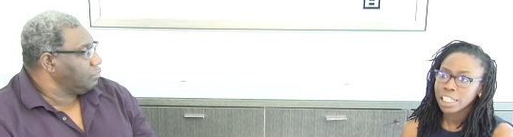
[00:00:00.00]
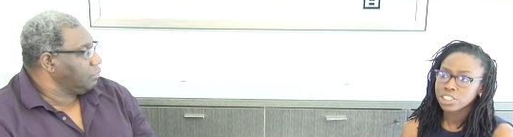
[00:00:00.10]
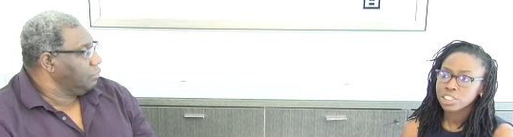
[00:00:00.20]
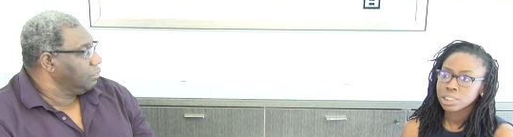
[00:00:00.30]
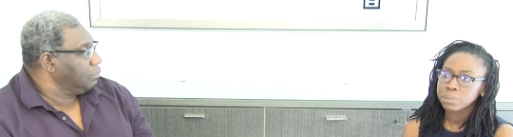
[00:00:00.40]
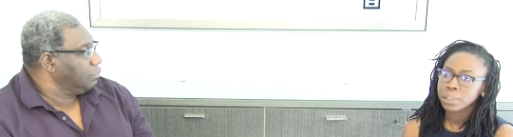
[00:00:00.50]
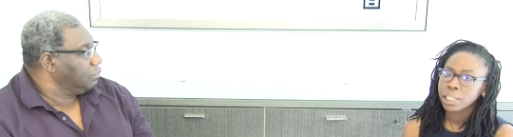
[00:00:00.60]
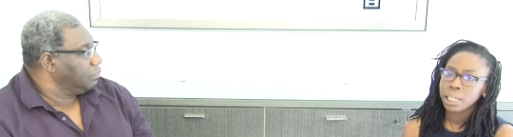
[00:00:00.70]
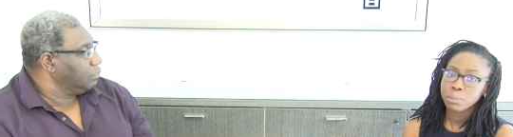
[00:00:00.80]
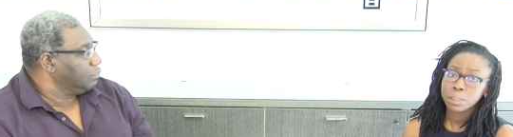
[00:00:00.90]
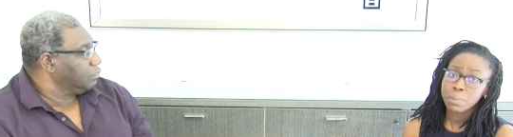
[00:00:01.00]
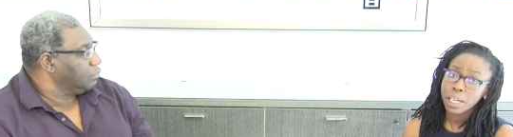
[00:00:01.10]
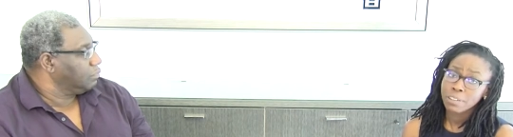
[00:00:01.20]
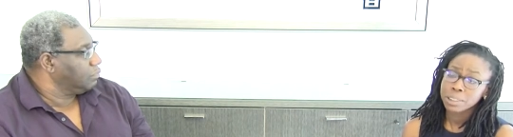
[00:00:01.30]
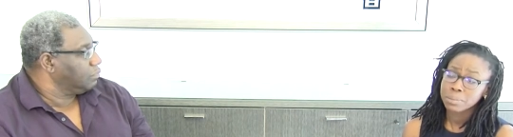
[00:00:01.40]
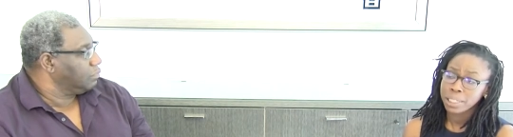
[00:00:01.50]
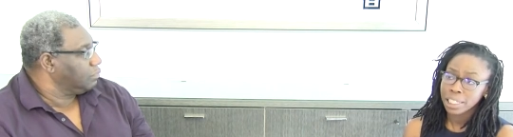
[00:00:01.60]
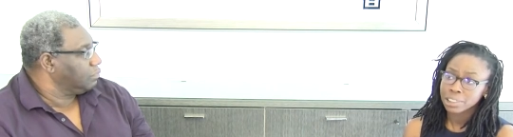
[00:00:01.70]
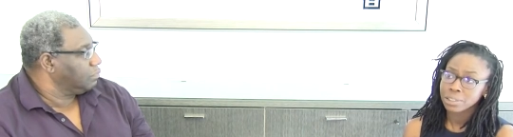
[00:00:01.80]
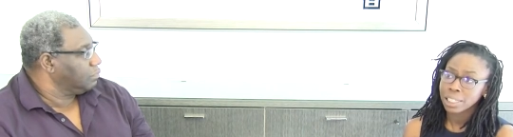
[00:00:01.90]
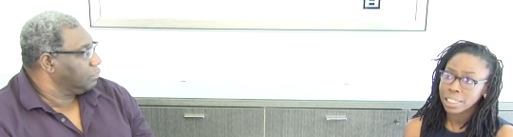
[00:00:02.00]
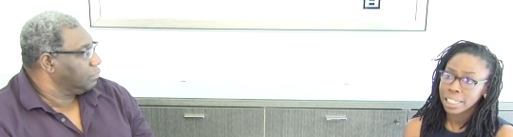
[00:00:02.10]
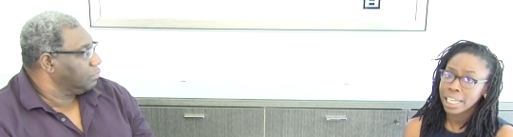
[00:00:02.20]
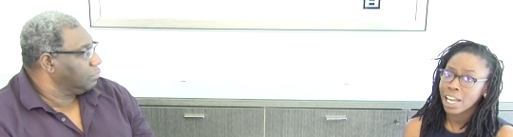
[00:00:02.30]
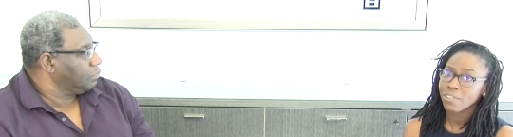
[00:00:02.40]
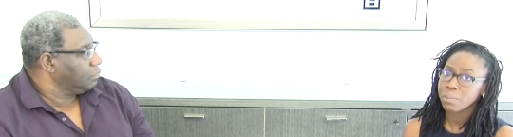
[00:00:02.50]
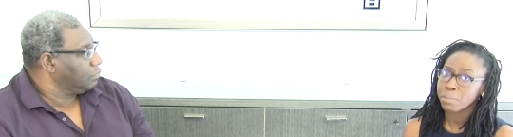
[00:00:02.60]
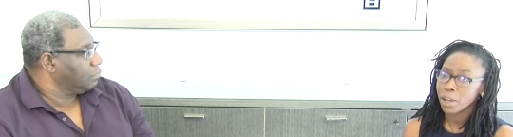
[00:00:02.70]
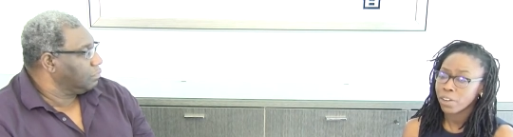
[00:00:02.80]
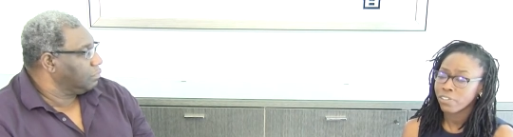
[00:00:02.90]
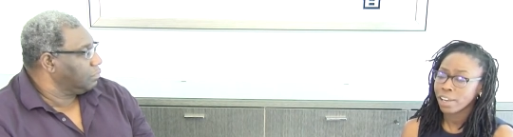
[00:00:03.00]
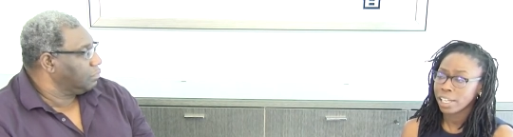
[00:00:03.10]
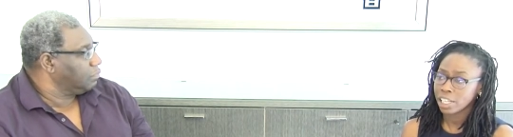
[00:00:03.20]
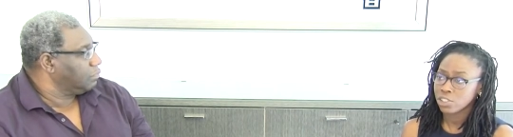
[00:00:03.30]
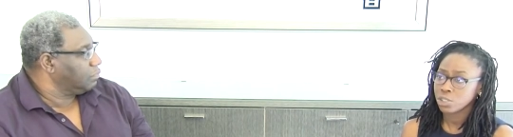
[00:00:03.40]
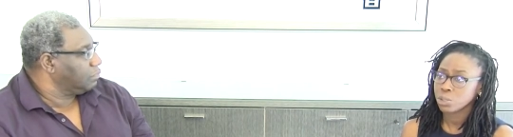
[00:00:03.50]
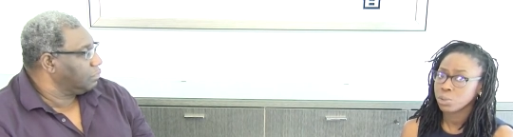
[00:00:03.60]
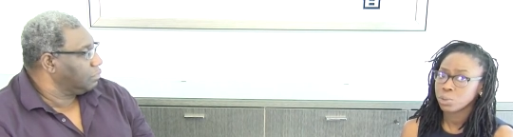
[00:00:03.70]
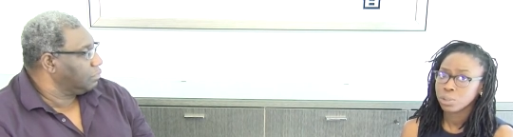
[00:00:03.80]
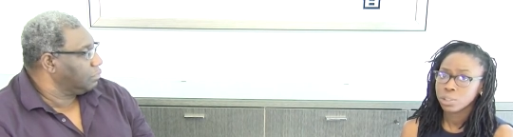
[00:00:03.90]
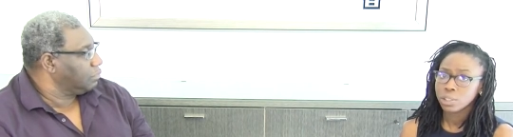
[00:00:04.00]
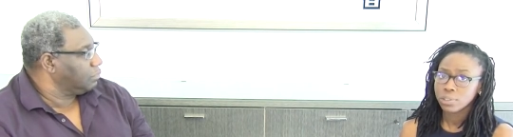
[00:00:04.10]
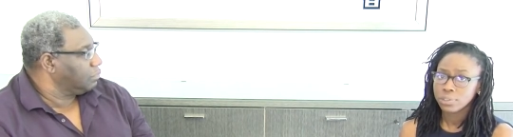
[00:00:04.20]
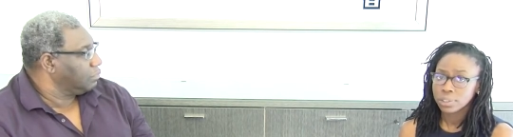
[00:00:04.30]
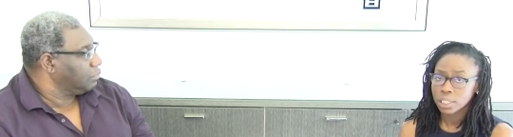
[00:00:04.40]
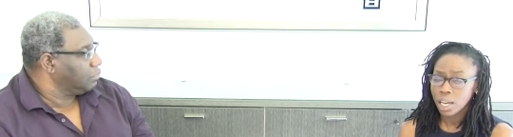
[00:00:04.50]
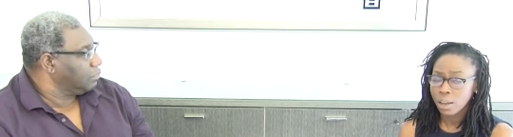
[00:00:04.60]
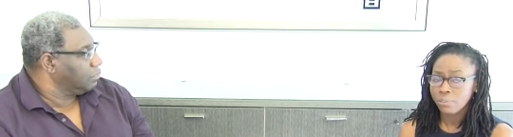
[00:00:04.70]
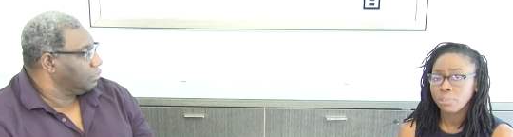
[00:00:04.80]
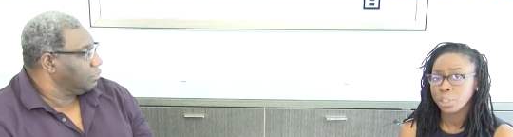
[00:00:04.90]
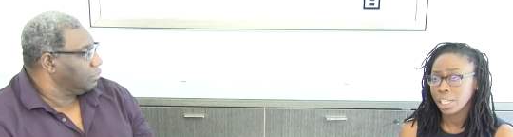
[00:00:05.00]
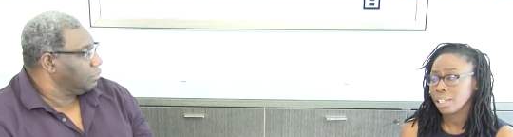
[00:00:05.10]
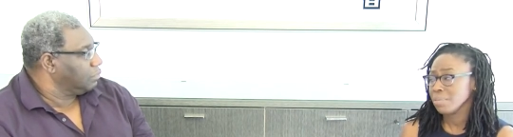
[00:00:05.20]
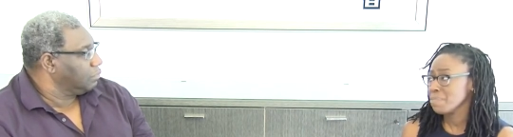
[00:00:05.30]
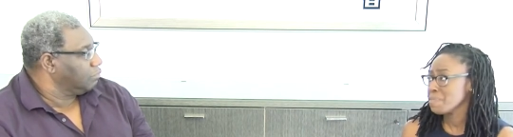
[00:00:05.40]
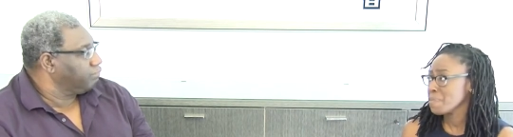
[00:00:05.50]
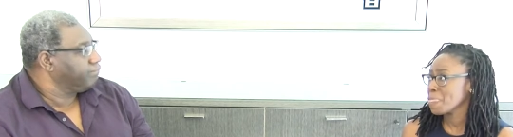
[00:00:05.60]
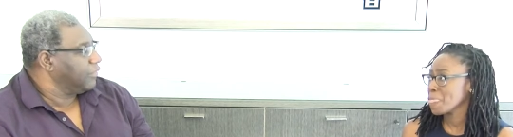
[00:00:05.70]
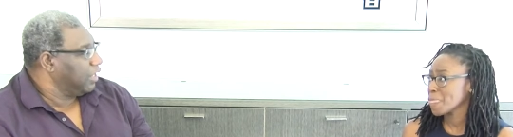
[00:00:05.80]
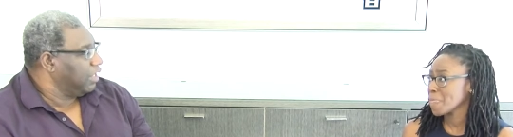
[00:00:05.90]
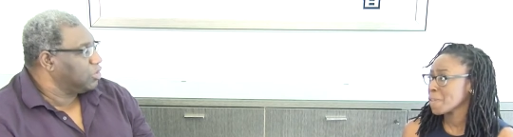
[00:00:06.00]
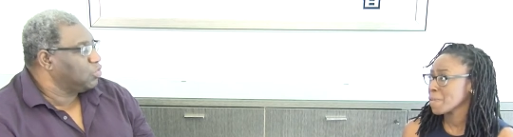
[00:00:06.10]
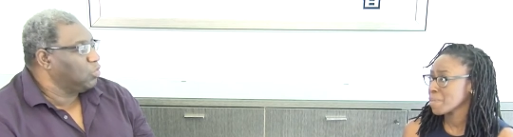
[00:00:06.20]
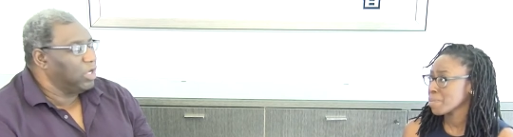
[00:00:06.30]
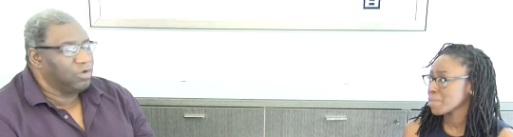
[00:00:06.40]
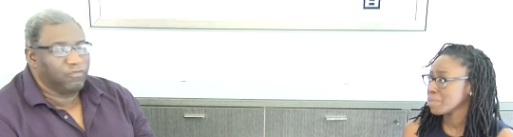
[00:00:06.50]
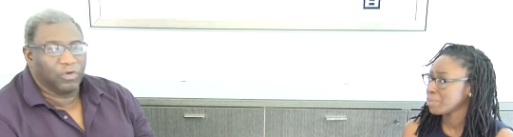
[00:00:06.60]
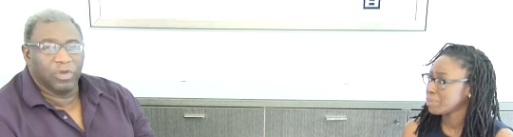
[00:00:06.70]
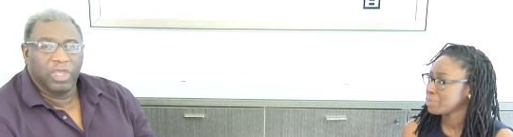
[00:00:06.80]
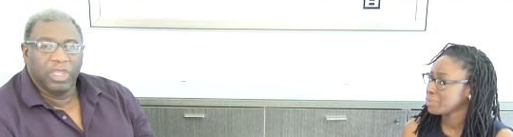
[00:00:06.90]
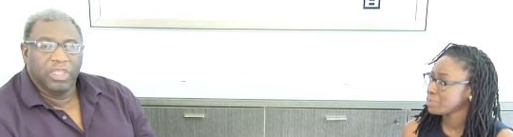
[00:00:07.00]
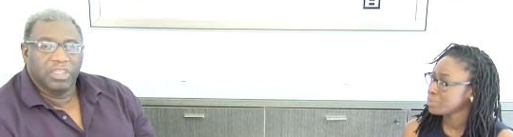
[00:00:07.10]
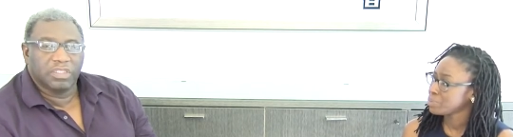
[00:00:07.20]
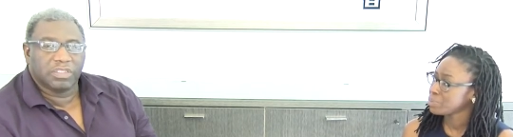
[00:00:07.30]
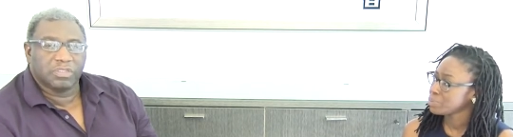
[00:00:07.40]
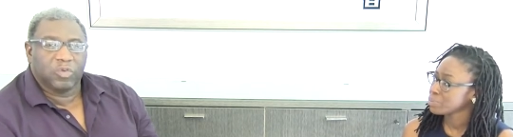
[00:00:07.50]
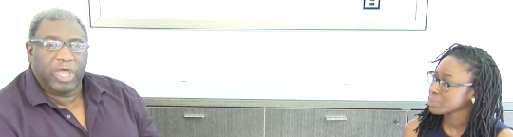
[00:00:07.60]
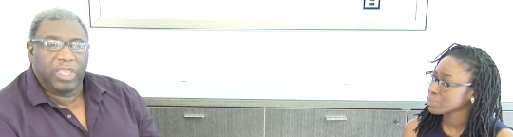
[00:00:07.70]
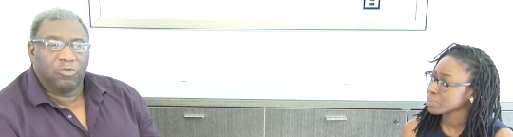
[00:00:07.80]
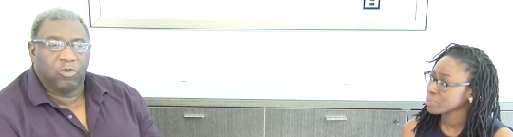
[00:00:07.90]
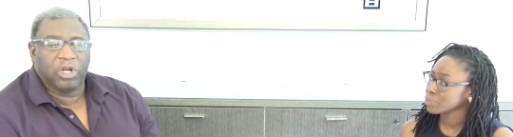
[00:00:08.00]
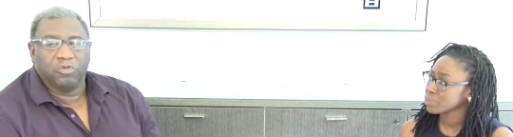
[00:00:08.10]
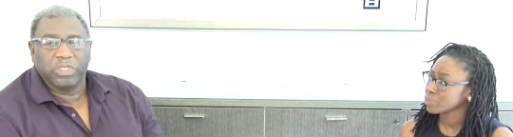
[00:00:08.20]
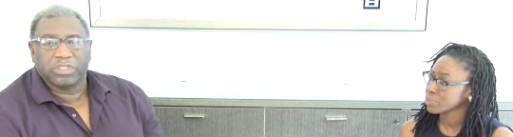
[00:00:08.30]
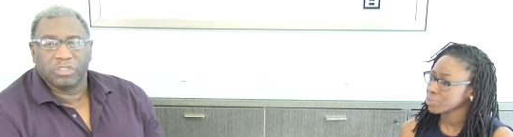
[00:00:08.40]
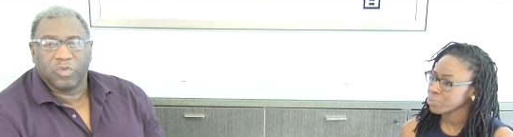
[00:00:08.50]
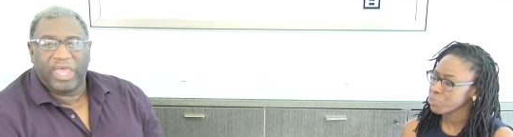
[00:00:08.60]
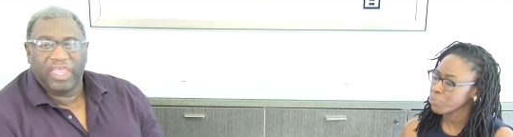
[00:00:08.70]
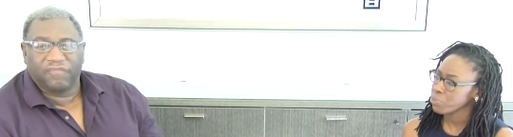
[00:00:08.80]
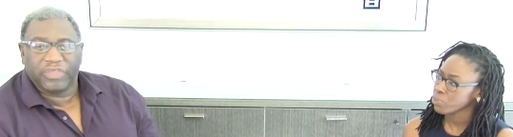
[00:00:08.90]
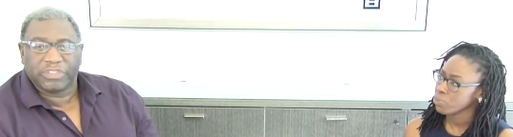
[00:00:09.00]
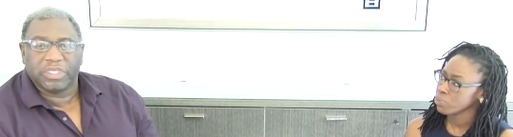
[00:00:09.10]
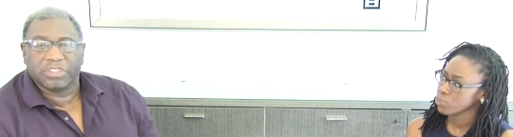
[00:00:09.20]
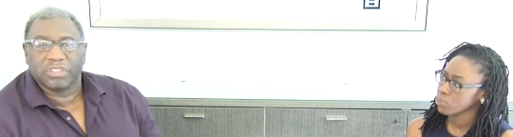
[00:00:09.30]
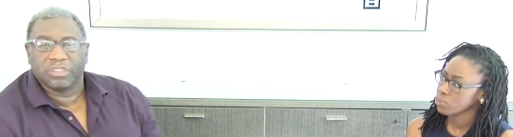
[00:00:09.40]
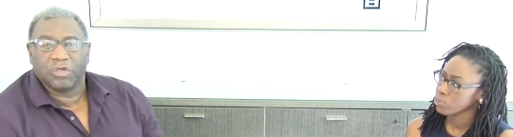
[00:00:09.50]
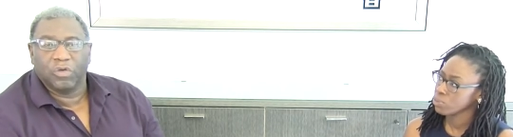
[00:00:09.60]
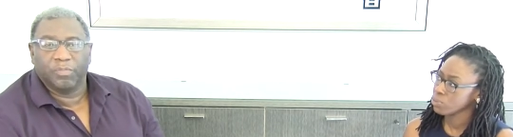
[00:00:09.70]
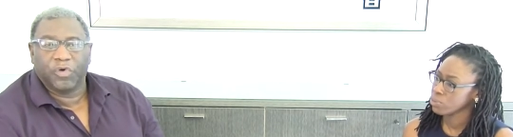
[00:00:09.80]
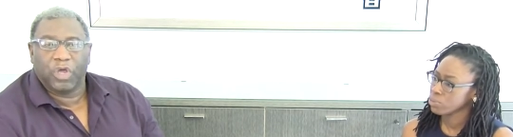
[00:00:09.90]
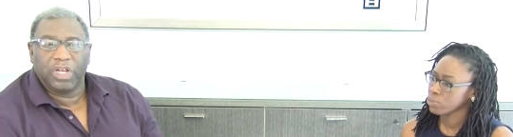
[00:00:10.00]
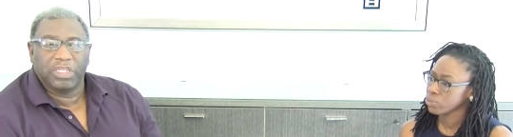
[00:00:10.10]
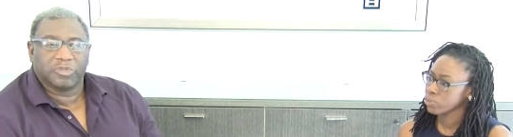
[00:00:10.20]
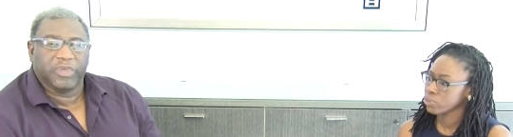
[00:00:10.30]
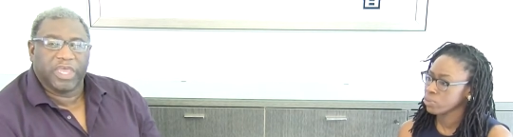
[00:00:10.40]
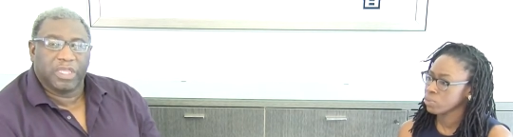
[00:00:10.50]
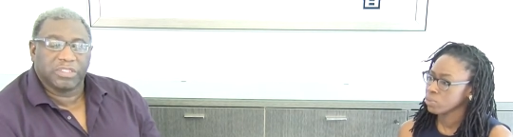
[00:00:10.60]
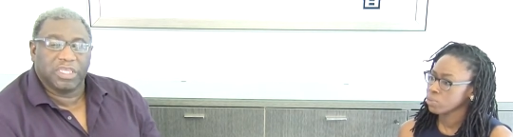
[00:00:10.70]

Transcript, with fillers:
Speaker 1: as just being able to pay off some debt so that they can have a better financial um, footing.
Speaker 2: That's wonderful. This is why, one of the reasons why FSS is so important is because